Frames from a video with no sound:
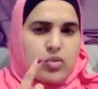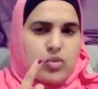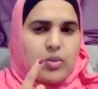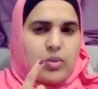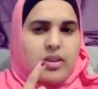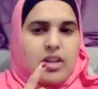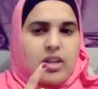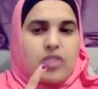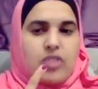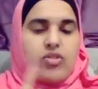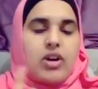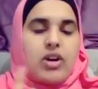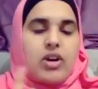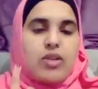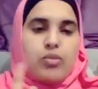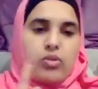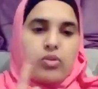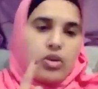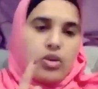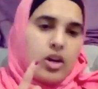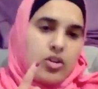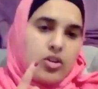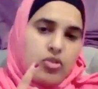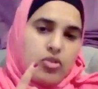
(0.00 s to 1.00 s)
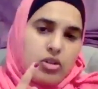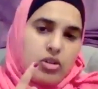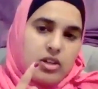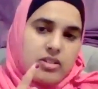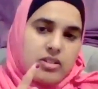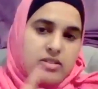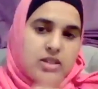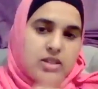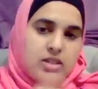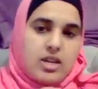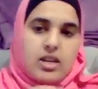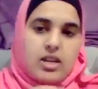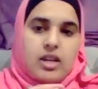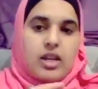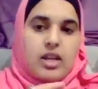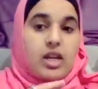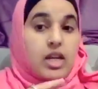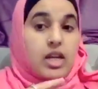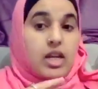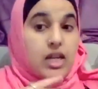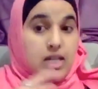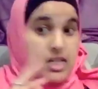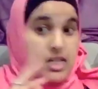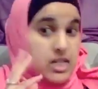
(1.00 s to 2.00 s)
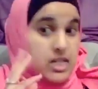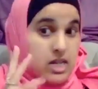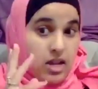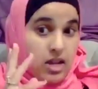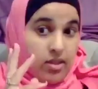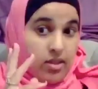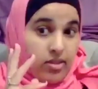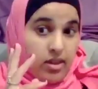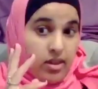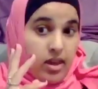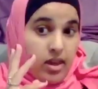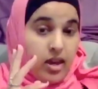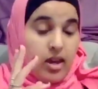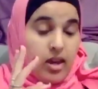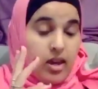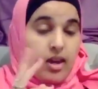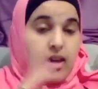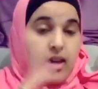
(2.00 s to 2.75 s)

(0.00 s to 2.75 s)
one they tried was hydrolazine. It did nothing.